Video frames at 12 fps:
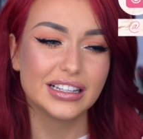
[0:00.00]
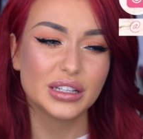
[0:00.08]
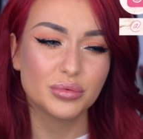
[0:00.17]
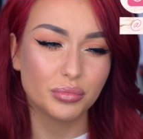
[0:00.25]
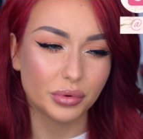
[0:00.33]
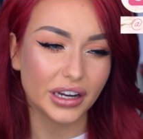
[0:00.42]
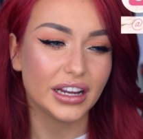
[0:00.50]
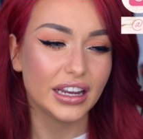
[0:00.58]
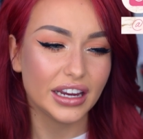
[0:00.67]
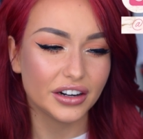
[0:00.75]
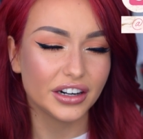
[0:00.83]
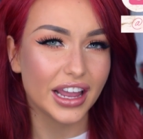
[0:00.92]
spring
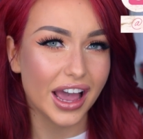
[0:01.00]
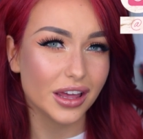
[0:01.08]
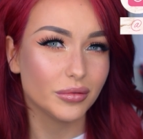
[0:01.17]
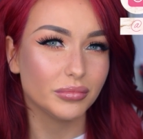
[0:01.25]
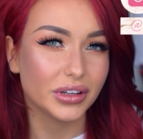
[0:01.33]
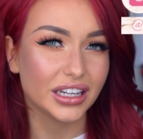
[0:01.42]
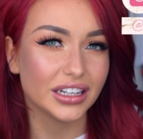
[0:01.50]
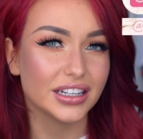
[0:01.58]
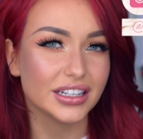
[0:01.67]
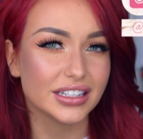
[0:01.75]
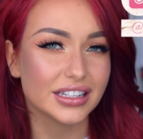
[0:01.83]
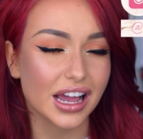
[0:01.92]
here yet
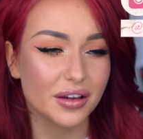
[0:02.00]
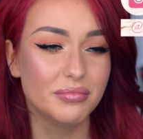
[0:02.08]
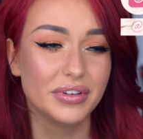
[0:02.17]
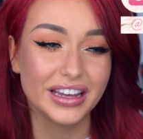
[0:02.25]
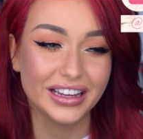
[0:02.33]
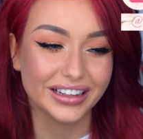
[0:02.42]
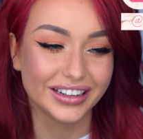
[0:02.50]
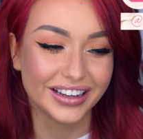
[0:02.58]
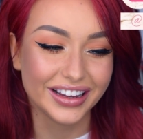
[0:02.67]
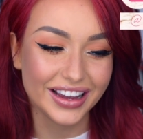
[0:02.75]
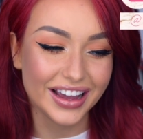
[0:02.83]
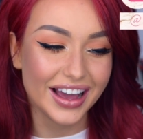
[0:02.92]
because, I mean,
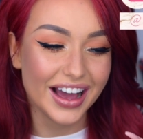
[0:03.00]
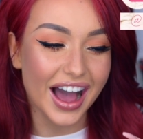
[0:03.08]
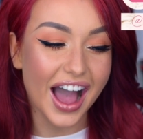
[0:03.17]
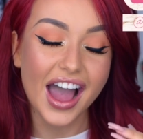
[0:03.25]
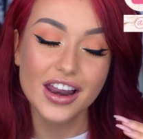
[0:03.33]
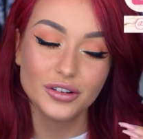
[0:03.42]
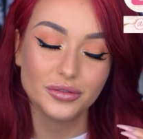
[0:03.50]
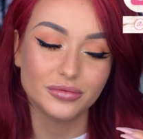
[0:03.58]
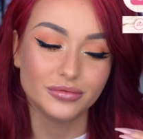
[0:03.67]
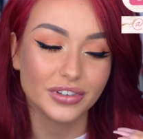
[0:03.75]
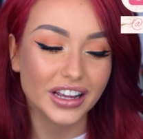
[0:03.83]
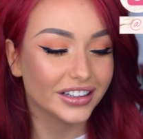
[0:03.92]
I don't
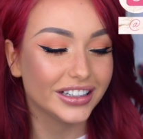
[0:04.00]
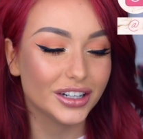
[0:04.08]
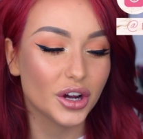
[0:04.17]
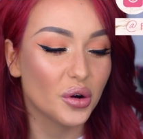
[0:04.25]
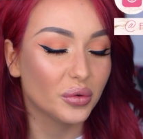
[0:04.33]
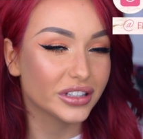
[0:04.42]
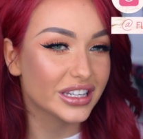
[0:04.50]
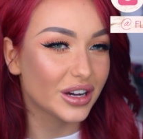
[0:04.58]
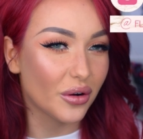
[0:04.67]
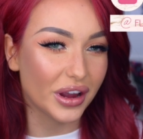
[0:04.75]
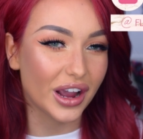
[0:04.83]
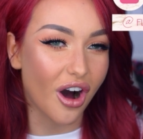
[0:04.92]
really know what's
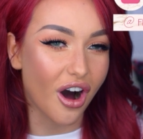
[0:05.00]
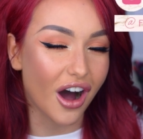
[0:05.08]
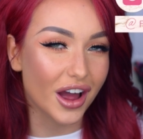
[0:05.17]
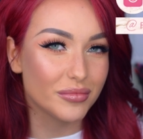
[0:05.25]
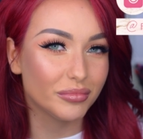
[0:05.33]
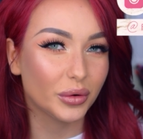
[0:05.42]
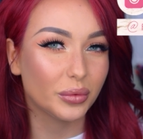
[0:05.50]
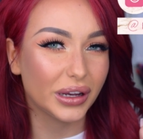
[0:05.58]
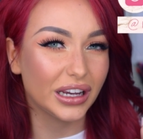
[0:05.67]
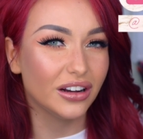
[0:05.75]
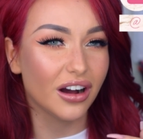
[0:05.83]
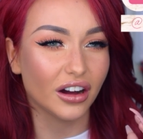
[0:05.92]
going on, but
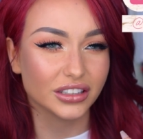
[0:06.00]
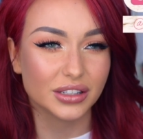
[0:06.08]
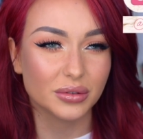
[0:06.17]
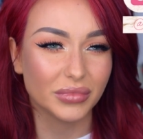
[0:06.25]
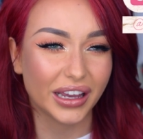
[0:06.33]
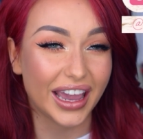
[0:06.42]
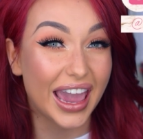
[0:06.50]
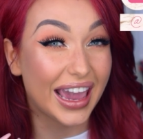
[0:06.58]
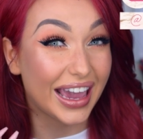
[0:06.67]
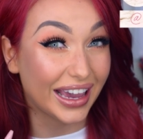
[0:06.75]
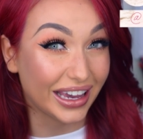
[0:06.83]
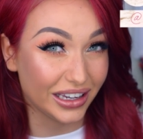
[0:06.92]
we got some like
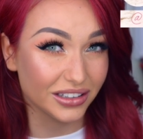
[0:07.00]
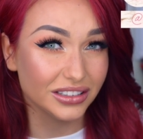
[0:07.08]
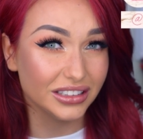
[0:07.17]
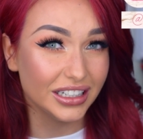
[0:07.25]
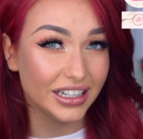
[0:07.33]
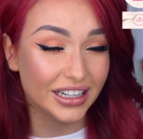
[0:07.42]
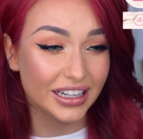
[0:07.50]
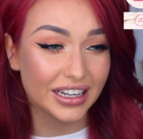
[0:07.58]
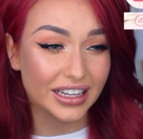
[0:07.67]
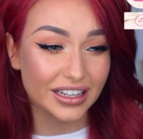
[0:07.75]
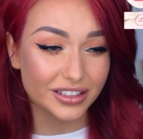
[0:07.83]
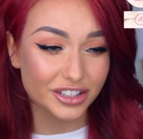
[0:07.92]
hail
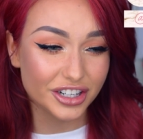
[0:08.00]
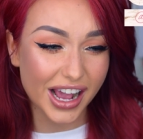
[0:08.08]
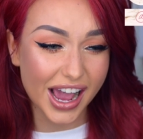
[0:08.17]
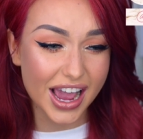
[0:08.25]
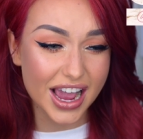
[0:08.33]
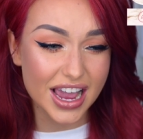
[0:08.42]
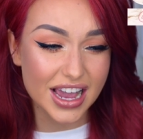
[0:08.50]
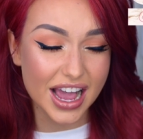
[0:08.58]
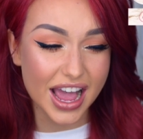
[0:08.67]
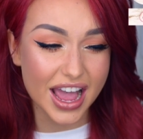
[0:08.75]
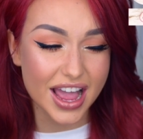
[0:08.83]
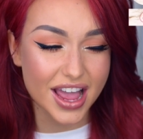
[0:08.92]
yesterday,
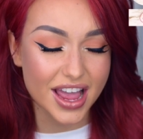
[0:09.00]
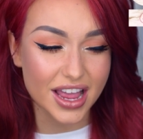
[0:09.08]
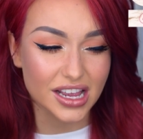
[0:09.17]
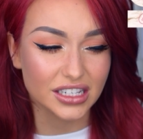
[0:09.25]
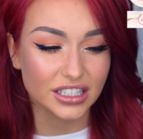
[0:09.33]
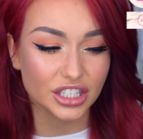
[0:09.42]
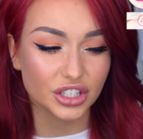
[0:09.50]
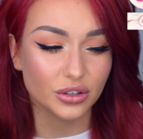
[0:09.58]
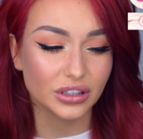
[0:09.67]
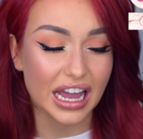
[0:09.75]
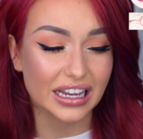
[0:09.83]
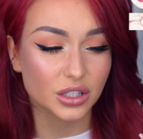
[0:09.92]
and you know,
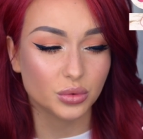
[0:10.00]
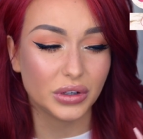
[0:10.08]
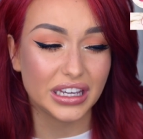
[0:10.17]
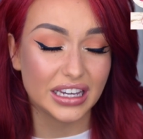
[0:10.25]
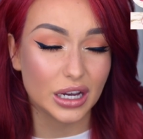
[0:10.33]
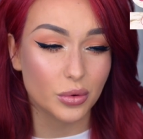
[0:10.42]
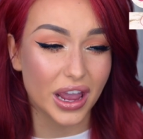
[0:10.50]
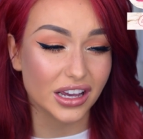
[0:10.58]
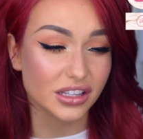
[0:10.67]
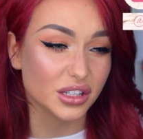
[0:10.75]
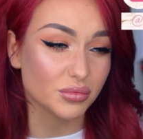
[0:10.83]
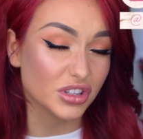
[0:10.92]
last week we
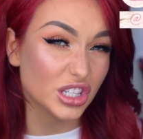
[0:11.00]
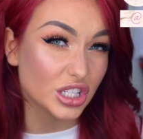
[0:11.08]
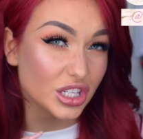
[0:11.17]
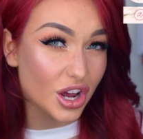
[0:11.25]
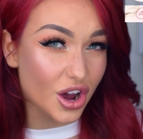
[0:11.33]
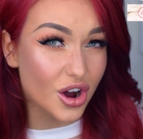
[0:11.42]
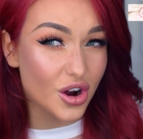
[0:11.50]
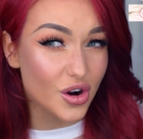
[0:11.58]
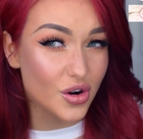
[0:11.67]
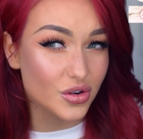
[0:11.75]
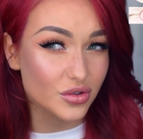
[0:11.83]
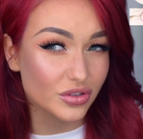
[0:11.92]
had some
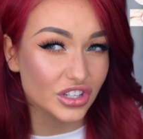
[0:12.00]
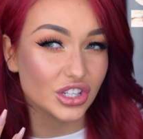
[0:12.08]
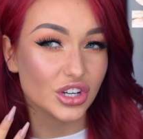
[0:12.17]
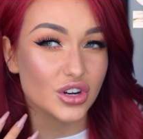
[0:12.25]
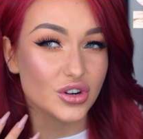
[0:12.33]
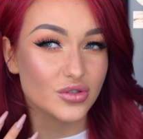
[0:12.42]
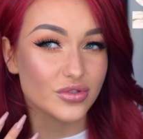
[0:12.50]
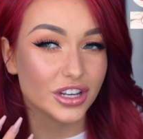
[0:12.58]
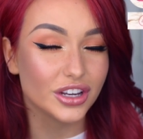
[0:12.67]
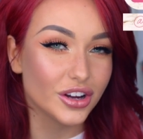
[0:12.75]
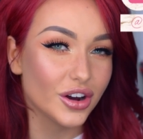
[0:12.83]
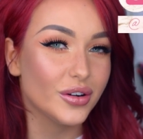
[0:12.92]
snow. So
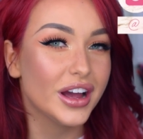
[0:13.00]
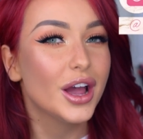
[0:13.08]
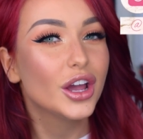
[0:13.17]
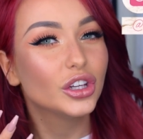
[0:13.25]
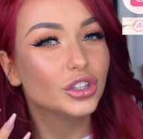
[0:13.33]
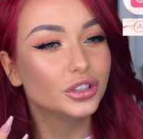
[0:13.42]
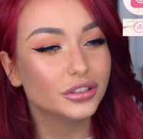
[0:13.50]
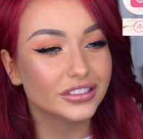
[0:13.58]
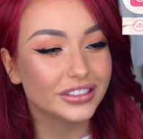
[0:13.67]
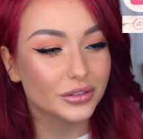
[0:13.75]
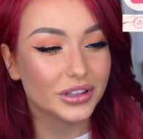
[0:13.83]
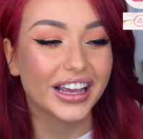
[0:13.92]
you know, you
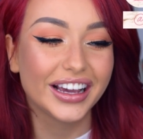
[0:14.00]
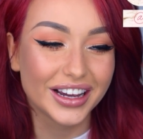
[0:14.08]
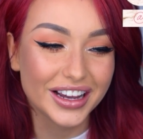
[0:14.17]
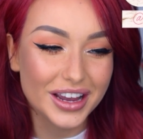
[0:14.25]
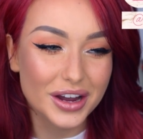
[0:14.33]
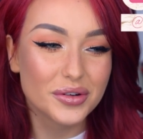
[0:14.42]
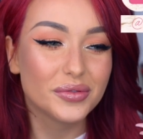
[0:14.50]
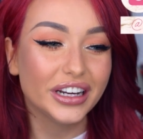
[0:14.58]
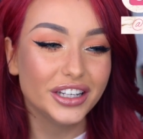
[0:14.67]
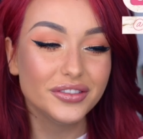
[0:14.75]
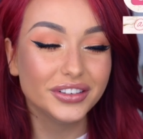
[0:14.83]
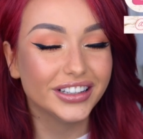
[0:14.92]
like
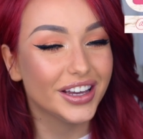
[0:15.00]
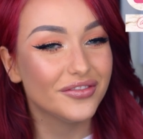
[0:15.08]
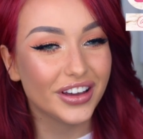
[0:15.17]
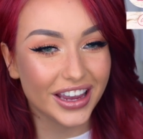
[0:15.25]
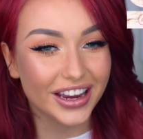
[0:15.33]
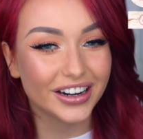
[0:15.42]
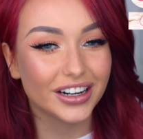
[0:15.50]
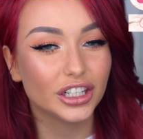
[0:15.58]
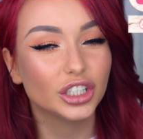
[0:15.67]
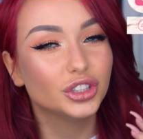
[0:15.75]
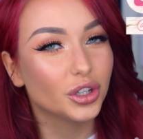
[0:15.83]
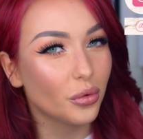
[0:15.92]
when you live here,
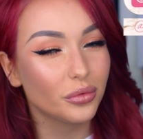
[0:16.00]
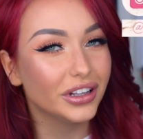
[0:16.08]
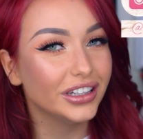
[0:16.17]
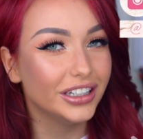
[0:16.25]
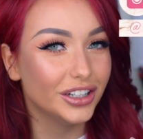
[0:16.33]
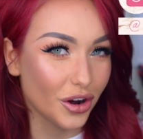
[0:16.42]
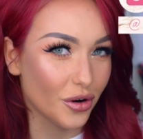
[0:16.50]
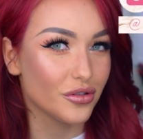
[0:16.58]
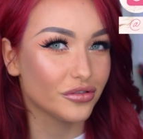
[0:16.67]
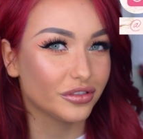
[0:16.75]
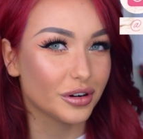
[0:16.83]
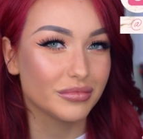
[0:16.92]
you don't really know
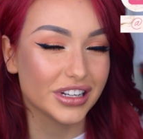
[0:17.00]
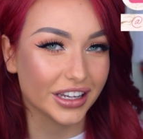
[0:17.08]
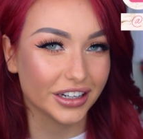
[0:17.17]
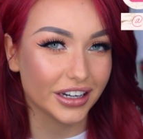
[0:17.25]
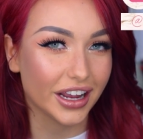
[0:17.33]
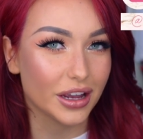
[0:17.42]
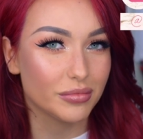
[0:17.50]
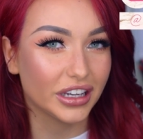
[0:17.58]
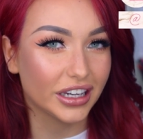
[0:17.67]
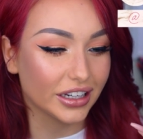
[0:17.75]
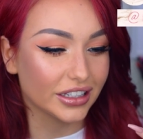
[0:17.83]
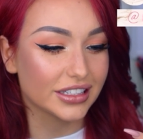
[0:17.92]
from day to day
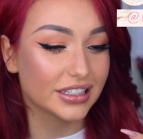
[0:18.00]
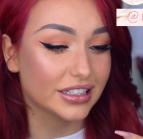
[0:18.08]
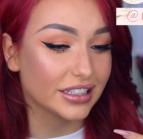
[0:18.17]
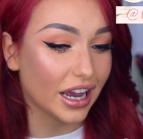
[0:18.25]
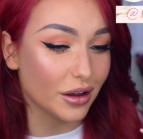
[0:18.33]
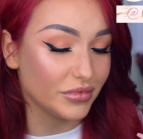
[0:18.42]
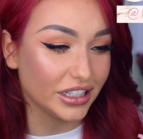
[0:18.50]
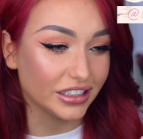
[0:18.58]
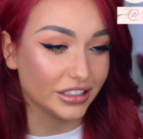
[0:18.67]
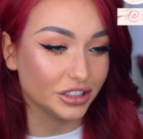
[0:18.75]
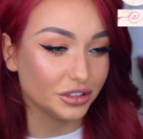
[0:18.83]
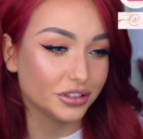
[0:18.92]
because, I
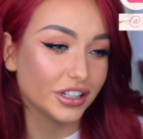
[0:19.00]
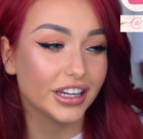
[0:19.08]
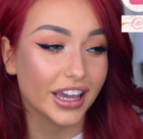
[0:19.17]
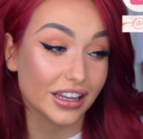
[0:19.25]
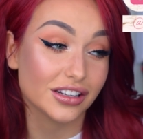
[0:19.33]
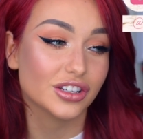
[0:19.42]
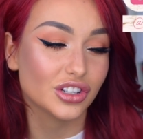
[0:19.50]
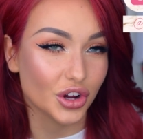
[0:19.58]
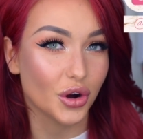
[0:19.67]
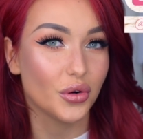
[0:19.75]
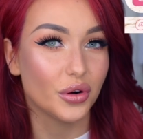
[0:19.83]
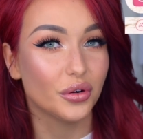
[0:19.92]
mean, you could get
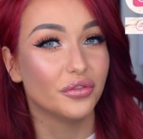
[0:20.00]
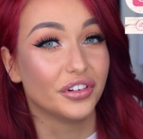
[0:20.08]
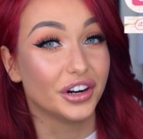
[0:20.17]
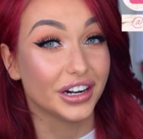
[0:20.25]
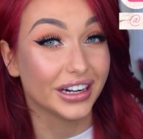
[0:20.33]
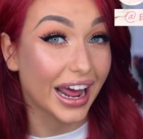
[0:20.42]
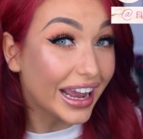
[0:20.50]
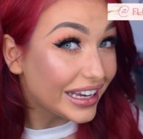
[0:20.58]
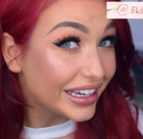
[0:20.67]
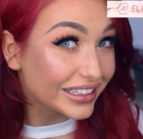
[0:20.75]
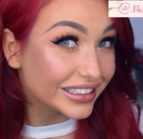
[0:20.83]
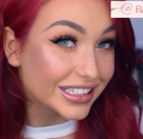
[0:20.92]
snow
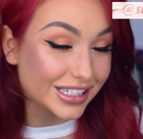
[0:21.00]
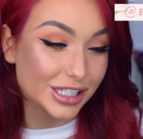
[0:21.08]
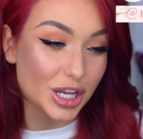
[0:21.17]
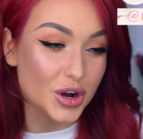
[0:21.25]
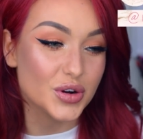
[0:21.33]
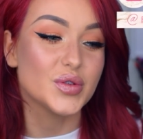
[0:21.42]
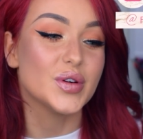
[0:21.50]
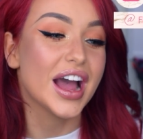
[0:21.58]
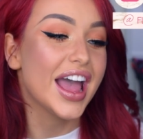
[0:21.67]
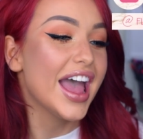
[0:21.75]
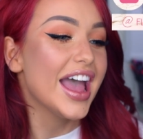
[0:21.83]
overnight. So